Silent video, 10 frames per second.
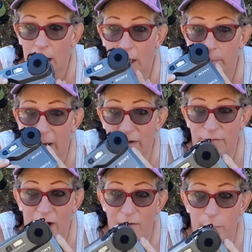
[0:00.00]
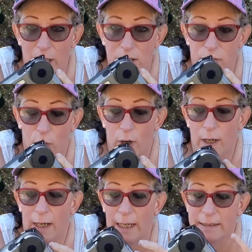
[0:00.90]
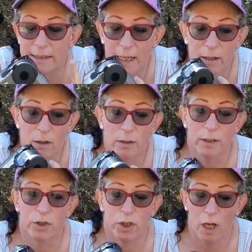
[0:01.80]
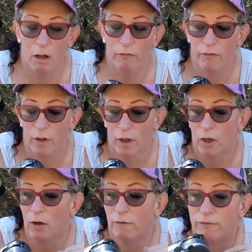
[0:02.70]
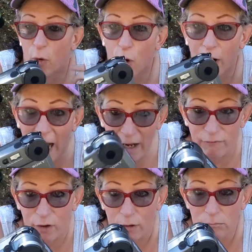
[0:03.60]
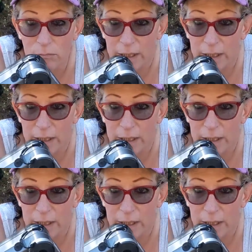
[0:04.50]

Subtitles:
I paid $5 for it and set it on the shelf forever.